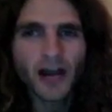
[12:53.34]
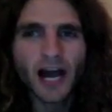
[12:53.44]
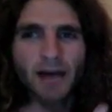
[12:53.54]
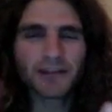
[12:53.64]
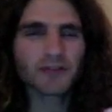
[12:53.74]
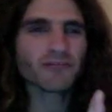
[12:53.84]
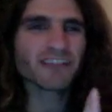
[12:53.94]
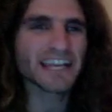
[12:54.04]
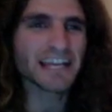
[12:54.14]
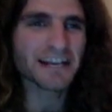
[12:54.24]
I'm going to
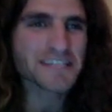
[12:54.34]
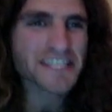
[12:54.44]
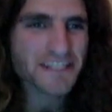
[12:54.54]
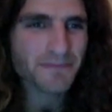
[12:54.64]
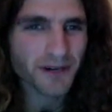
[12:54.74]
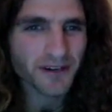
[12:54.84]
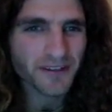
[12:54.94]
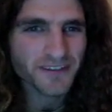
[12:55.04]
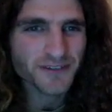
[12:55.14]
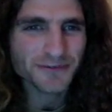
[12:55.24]
relate unassisted
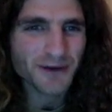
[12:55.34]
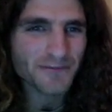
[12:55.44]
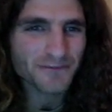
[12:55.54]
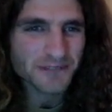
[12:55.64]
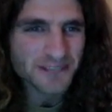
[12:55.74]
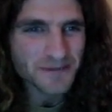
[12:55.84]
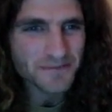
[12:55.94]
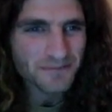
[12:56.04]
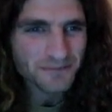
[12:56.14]
birth to raw foodism.